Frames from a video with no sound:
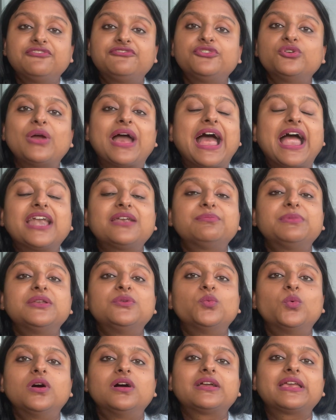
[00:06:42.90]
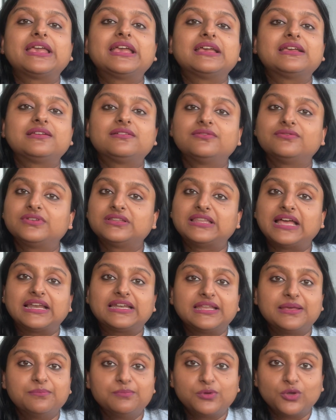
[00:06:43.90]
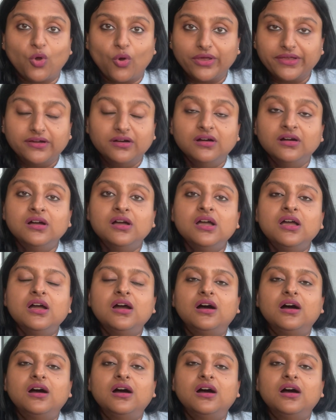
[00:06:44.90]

you had been working with that employer